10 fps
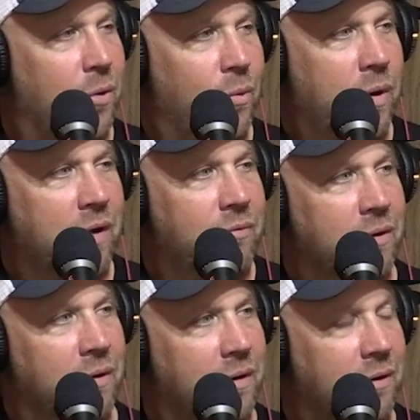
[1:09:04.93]

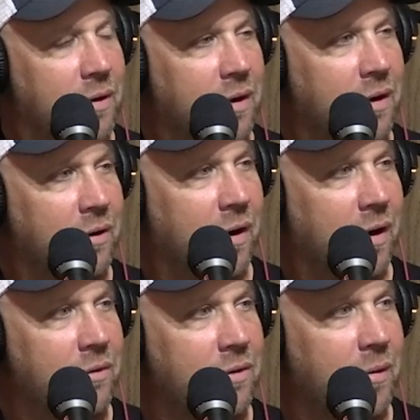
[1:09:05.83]
whatever you could get your
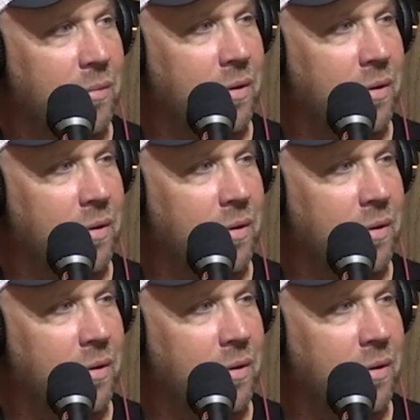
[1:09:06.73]
hands at. But,